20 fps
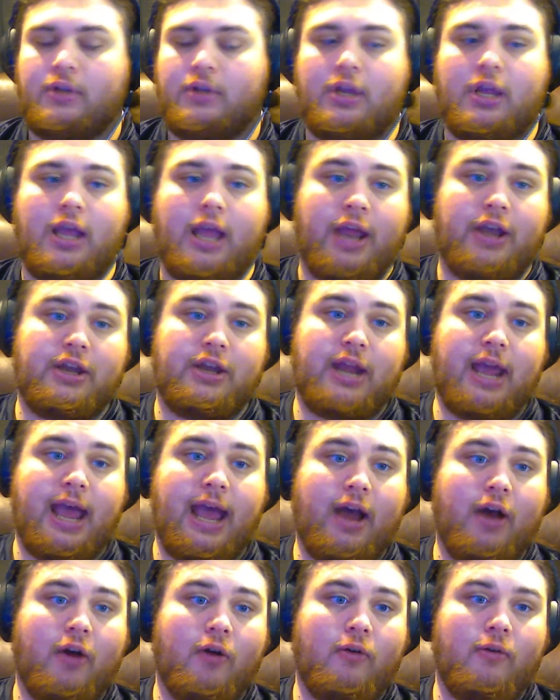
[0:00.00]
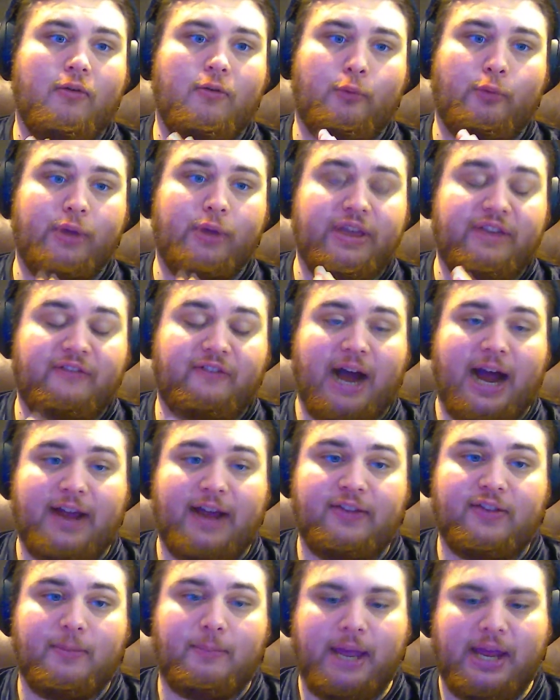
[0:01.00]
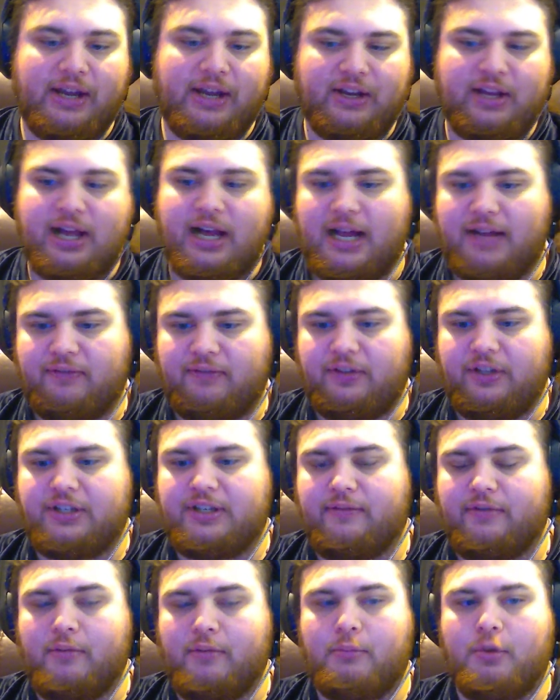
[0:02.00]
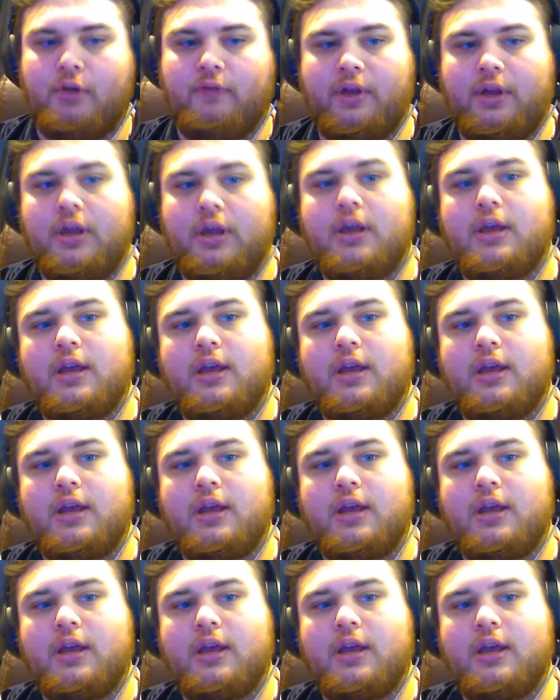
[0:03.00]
And now we find the main conflict of the movie.